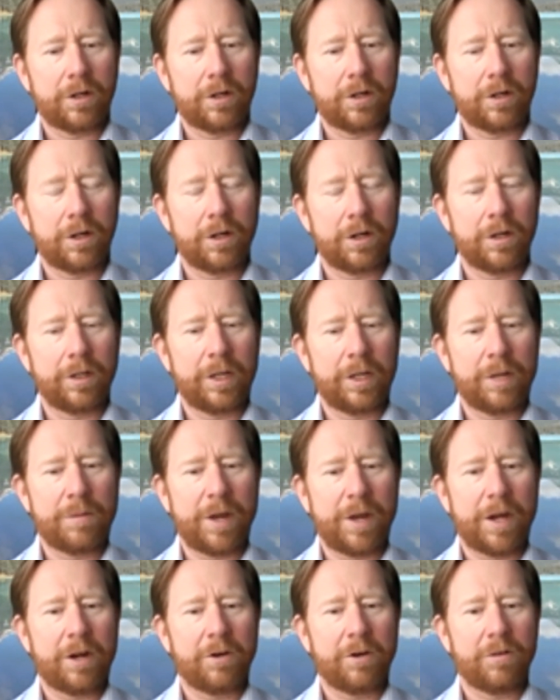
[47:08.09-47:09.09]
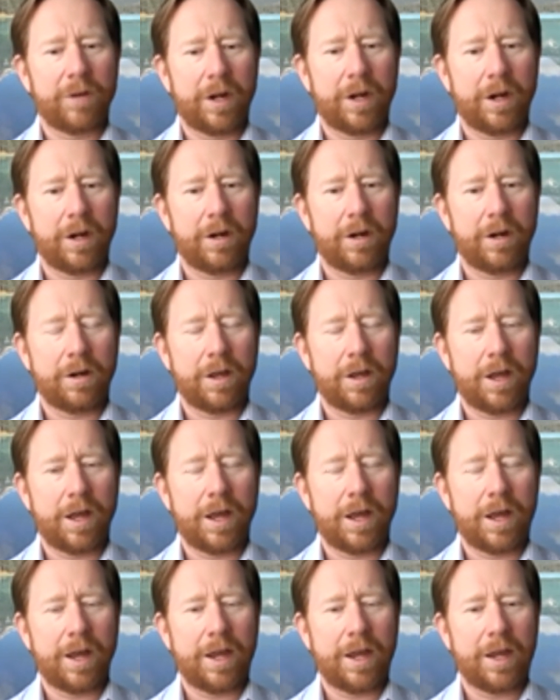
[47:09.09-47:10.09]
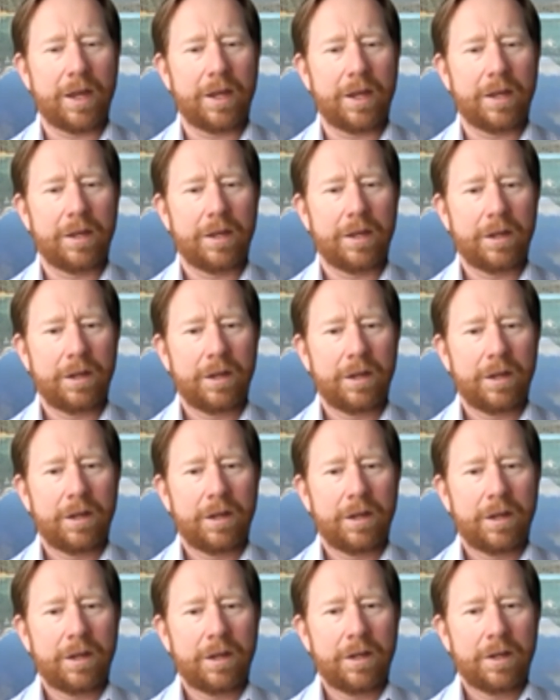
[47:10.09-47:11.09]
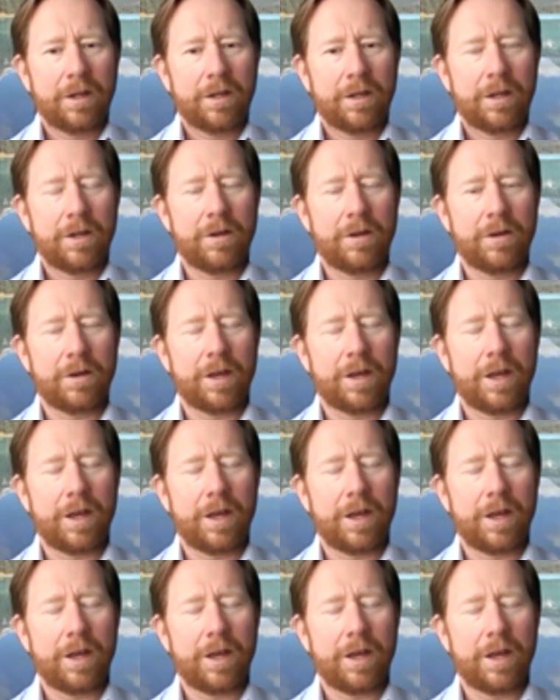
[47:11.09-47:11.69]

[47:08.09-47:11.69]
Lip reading: early in my career, I went